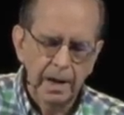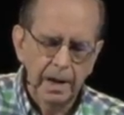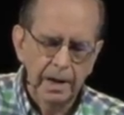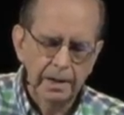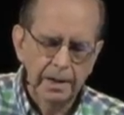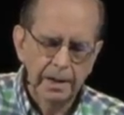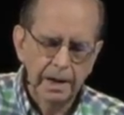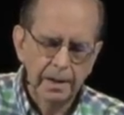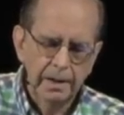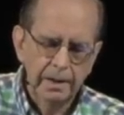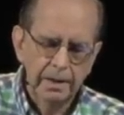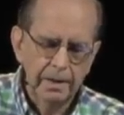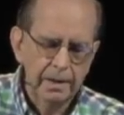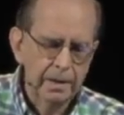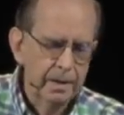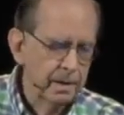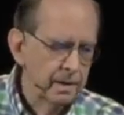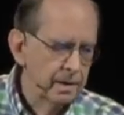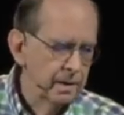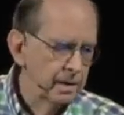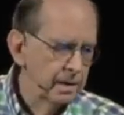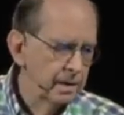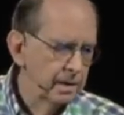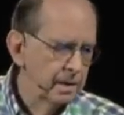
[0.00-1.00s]
Now,
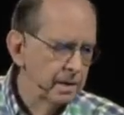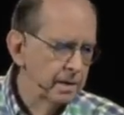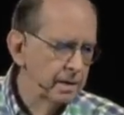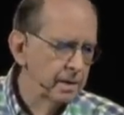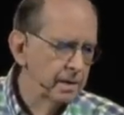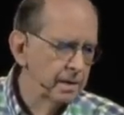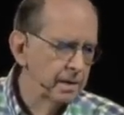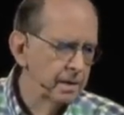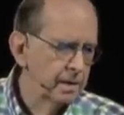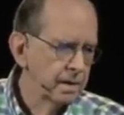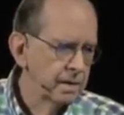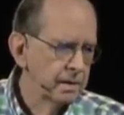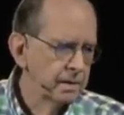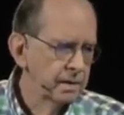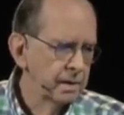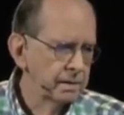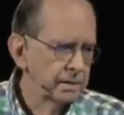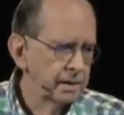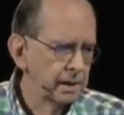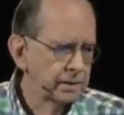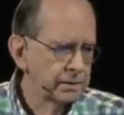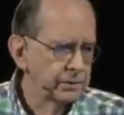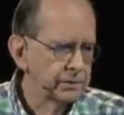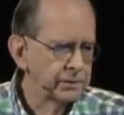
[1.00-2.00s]

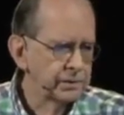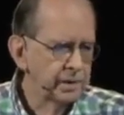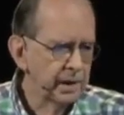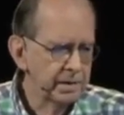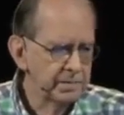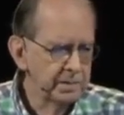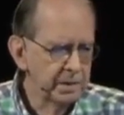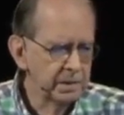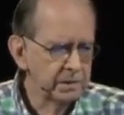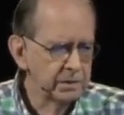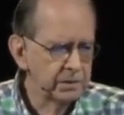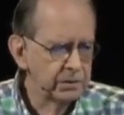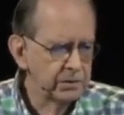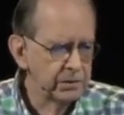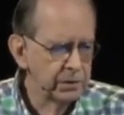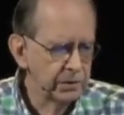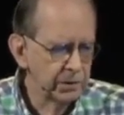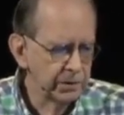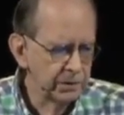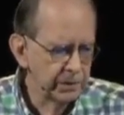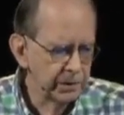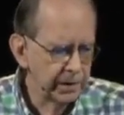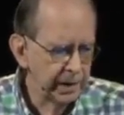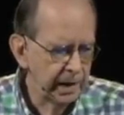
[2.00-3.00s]
Dr. Steinman
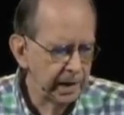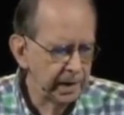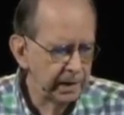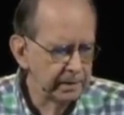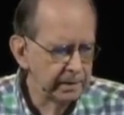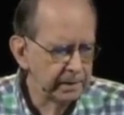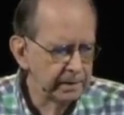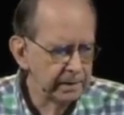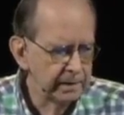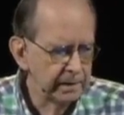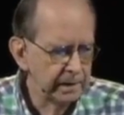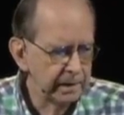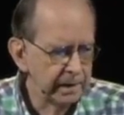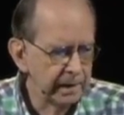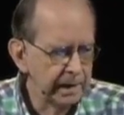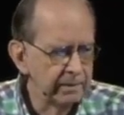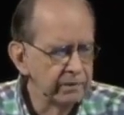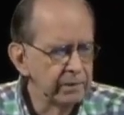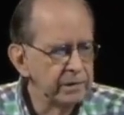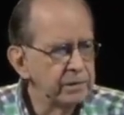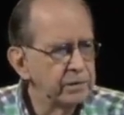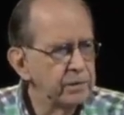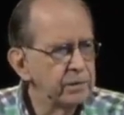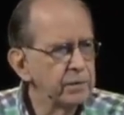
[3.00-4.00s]
showed that
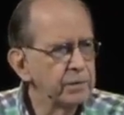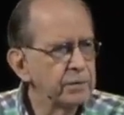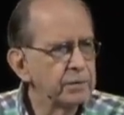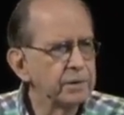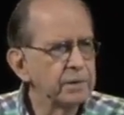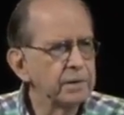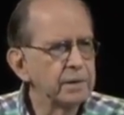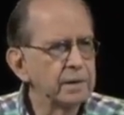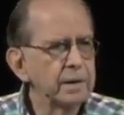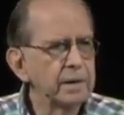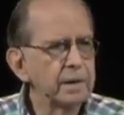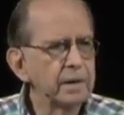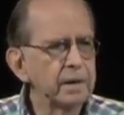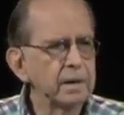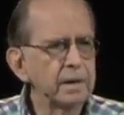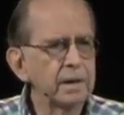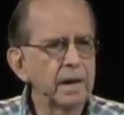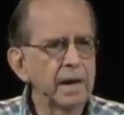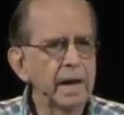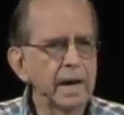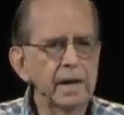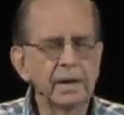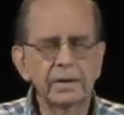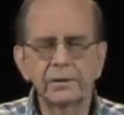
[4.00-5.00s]
every tooth
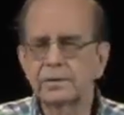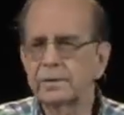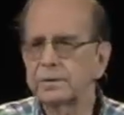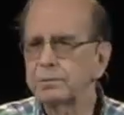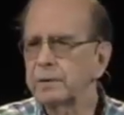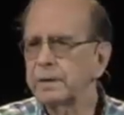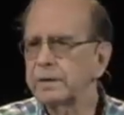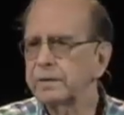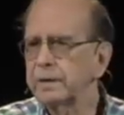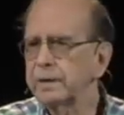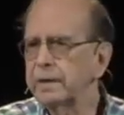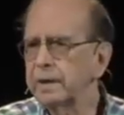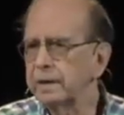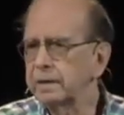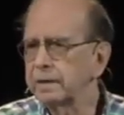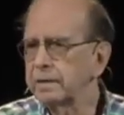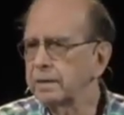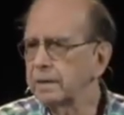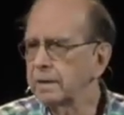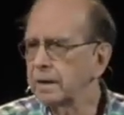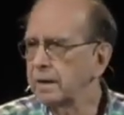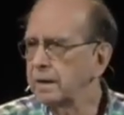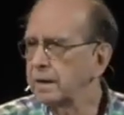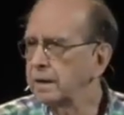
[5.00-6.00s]
has within it
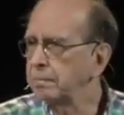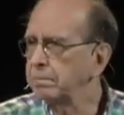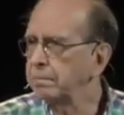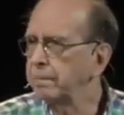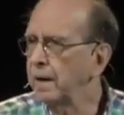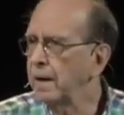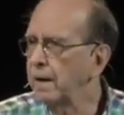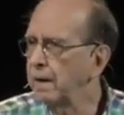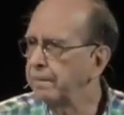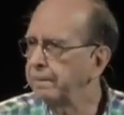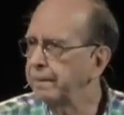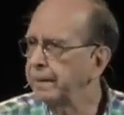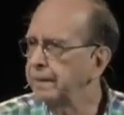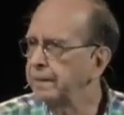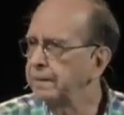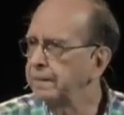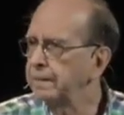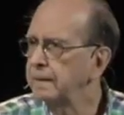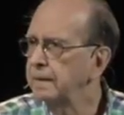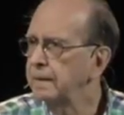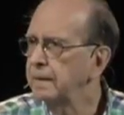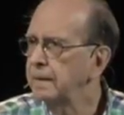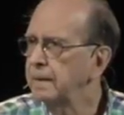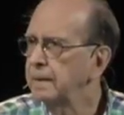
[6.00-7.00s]
a pump
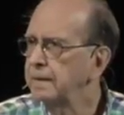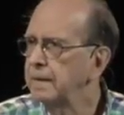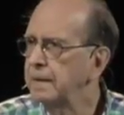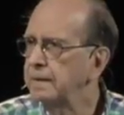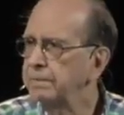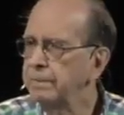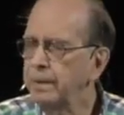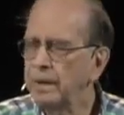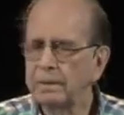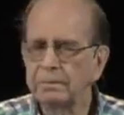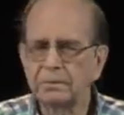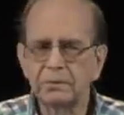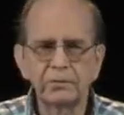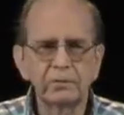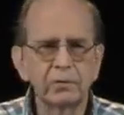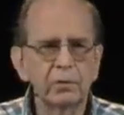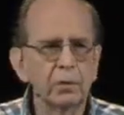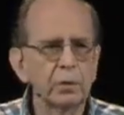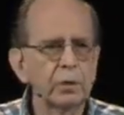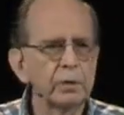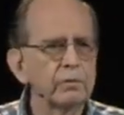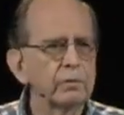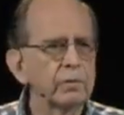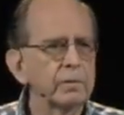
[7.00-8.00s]
that pumps
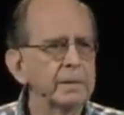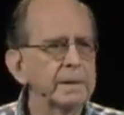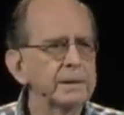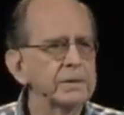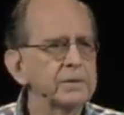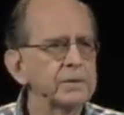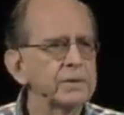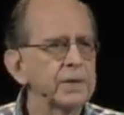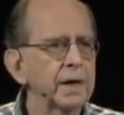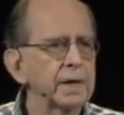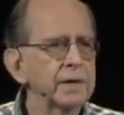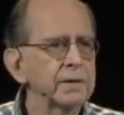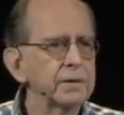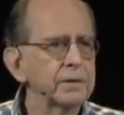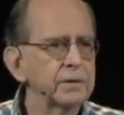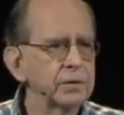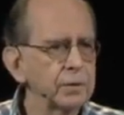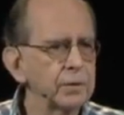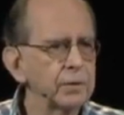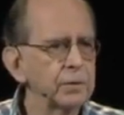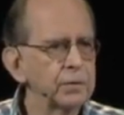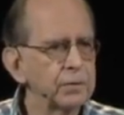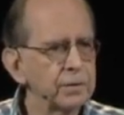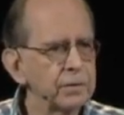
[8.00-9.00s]
fluid from inside the
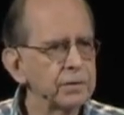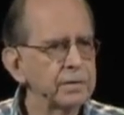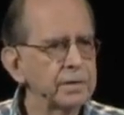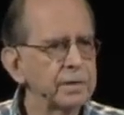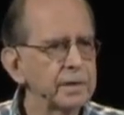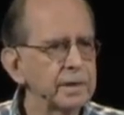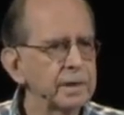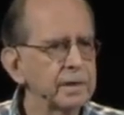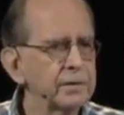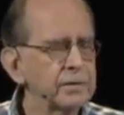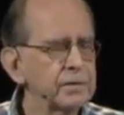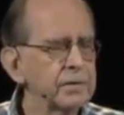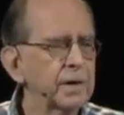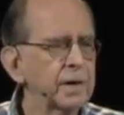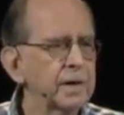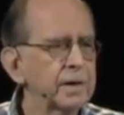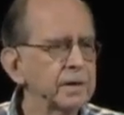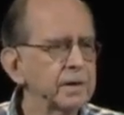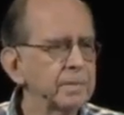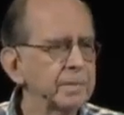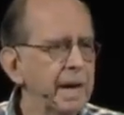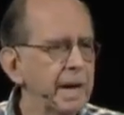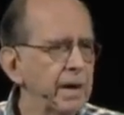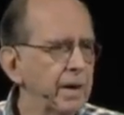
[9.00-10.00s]
tooth to
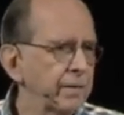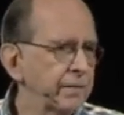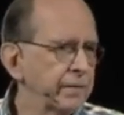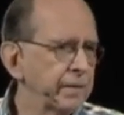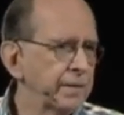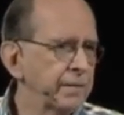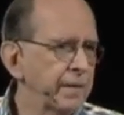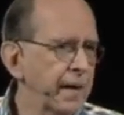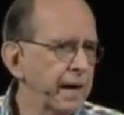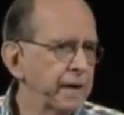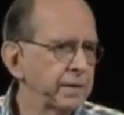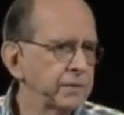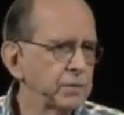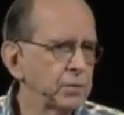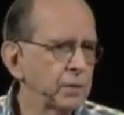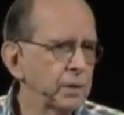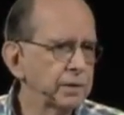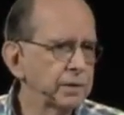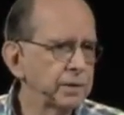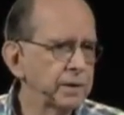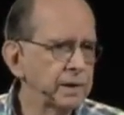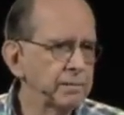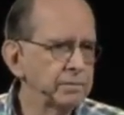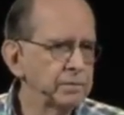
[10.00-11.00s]
inside the mouth, and that's
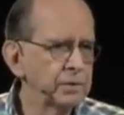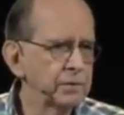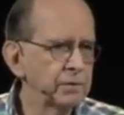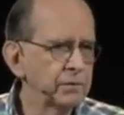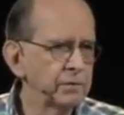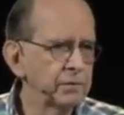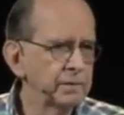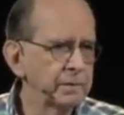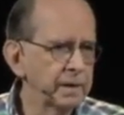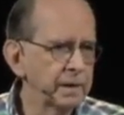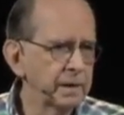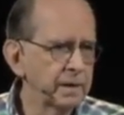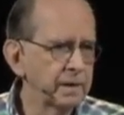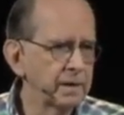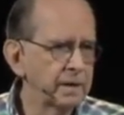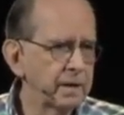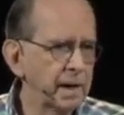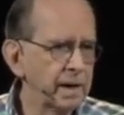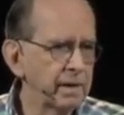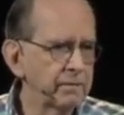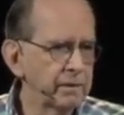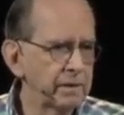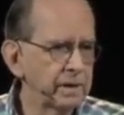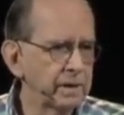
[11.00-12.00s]
what keeps you from getting
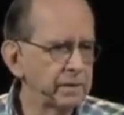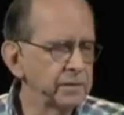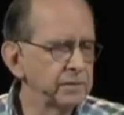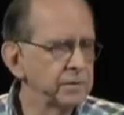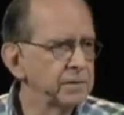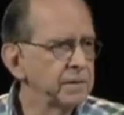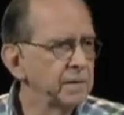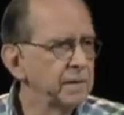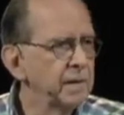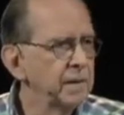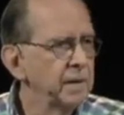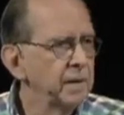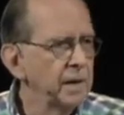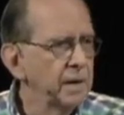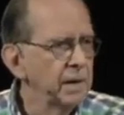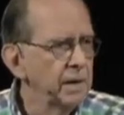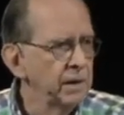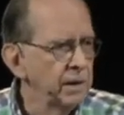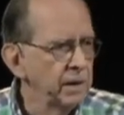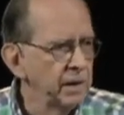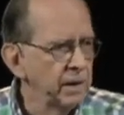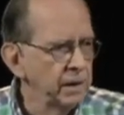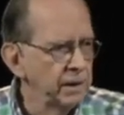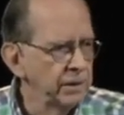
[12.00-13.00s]
cavities.
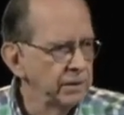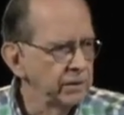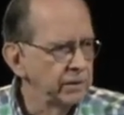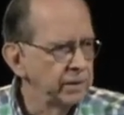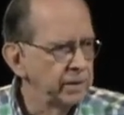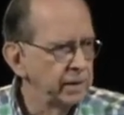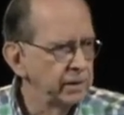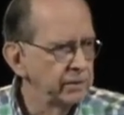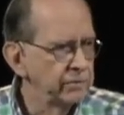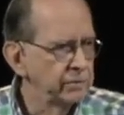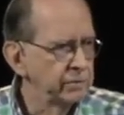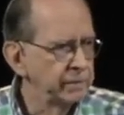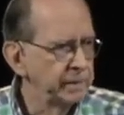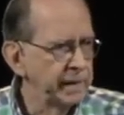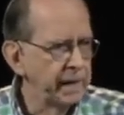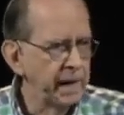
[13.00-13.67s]
Your kids will be